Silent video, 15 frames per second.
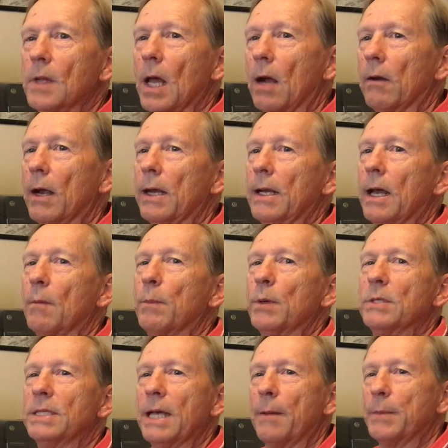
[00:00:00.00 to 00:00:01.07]
All right, now
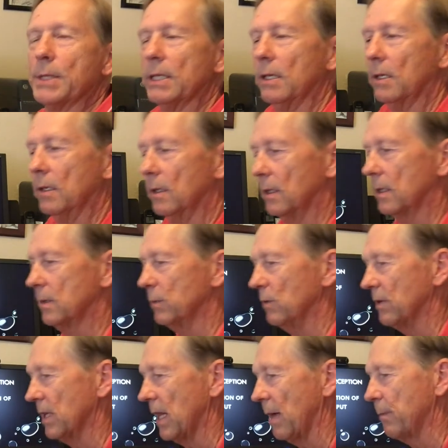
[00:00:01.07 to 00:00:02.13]
perception. Let's move
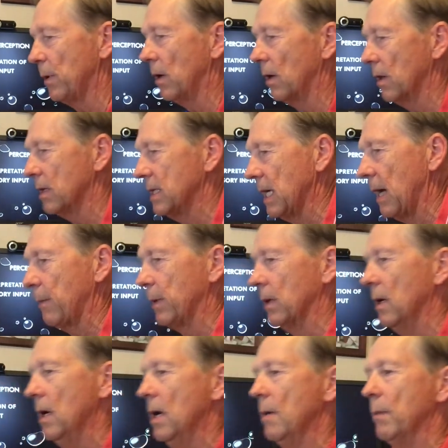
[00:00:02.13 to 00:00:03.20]
to that part of the chapter.
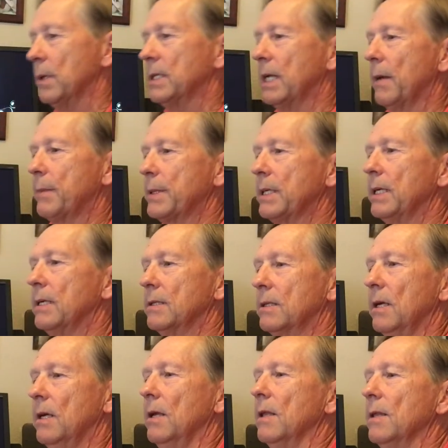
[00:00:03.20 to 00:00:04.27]
Perception is
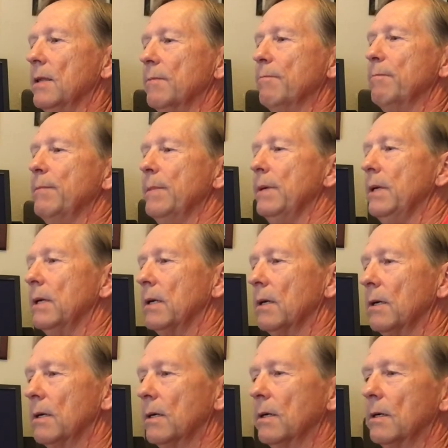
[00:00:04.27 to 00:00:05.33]
the
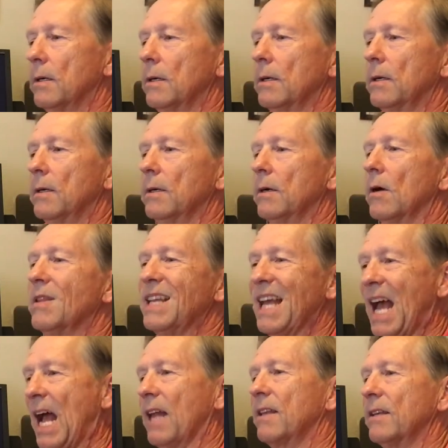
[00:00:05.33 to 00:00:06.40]
mere or the
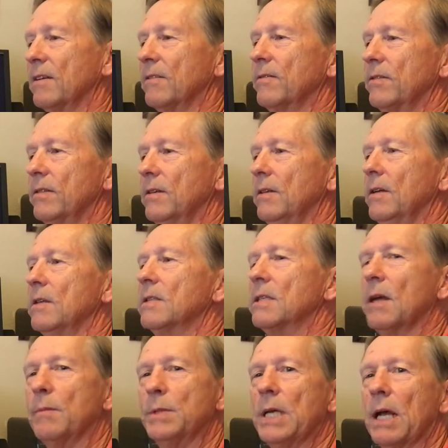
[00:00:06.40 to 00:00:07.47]
active
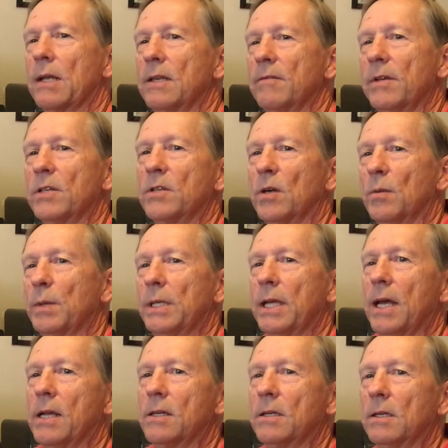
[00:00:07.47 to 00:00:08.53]
subjective
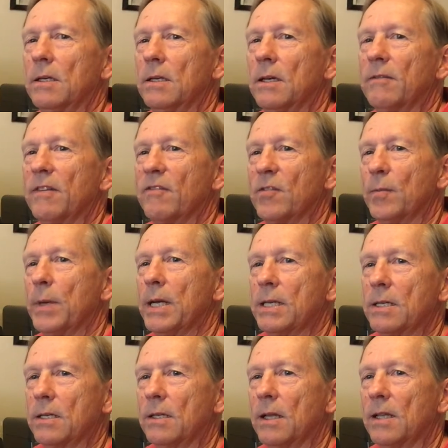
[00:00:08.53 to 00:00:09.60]
interpretation of
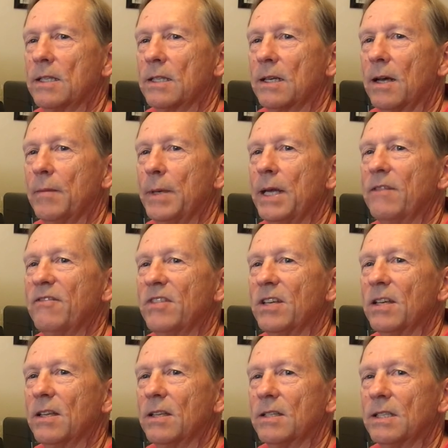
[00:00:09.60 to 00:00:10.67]
information that's come in
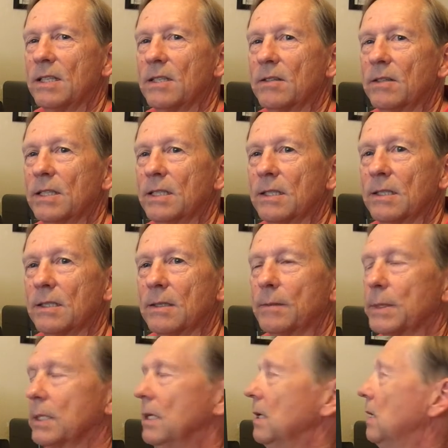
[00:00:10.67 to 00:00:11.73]
via the sensory systems.